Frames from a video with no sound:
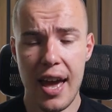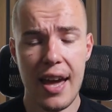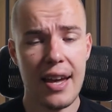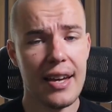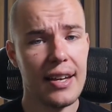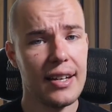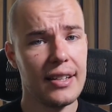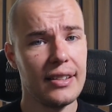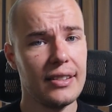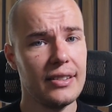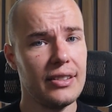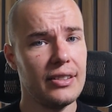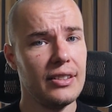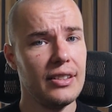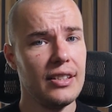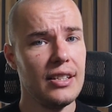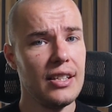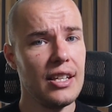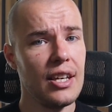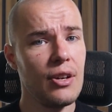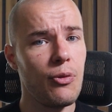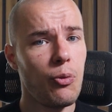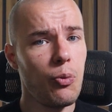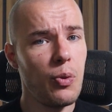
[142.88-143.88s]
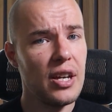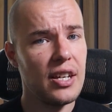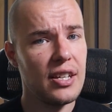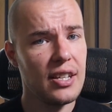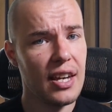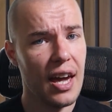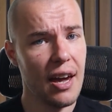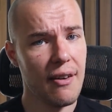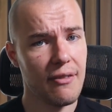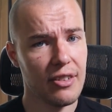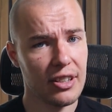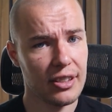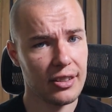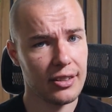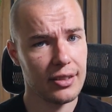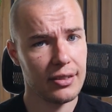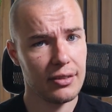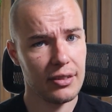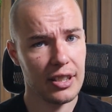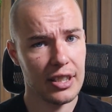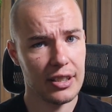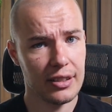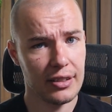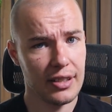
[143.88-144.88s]
And if we have
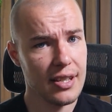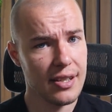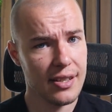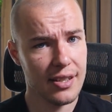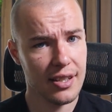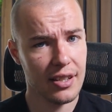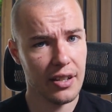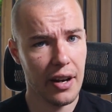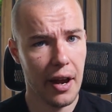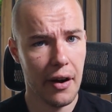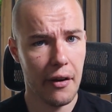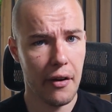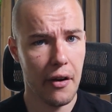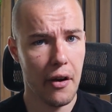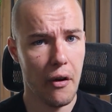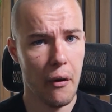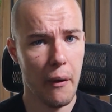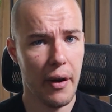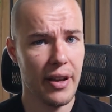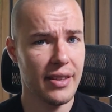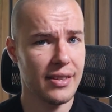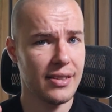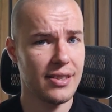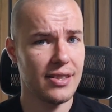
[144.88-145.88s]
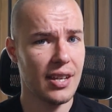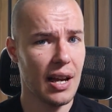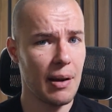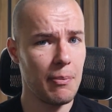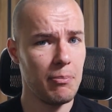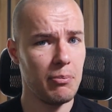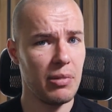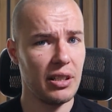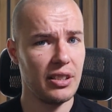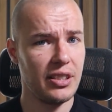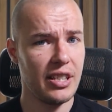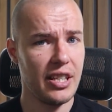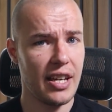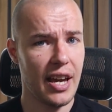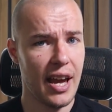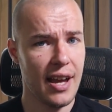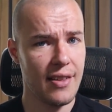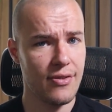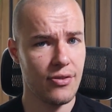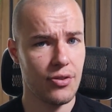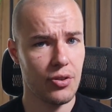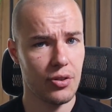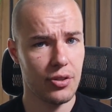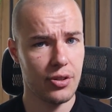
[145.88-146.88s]
it in this scenario and somebody
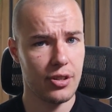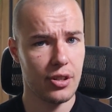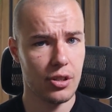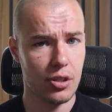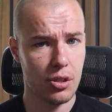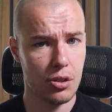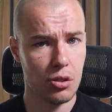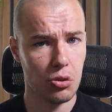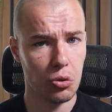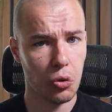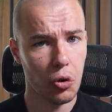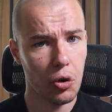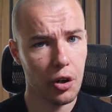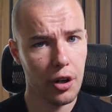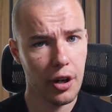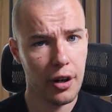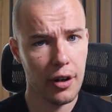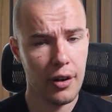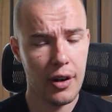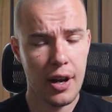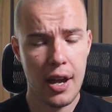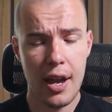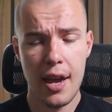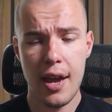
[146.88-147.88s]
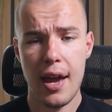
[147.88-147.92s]
enters the store